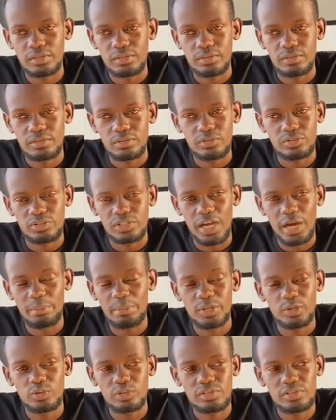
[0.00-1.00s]
because I
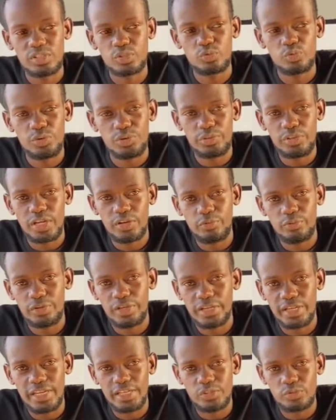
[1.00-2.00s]
may not sit with you and
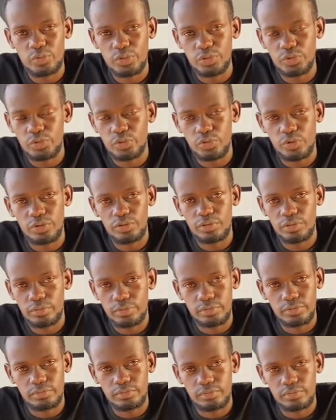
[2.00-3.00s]
realize what you're going
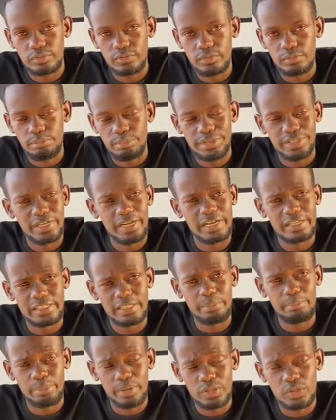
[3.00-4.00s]
through, but as
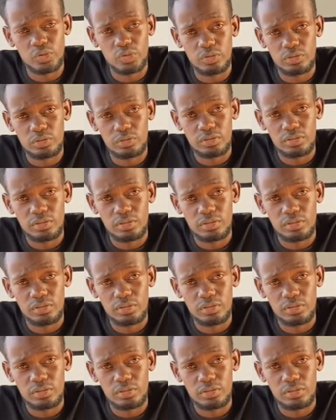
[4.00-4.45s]
a person,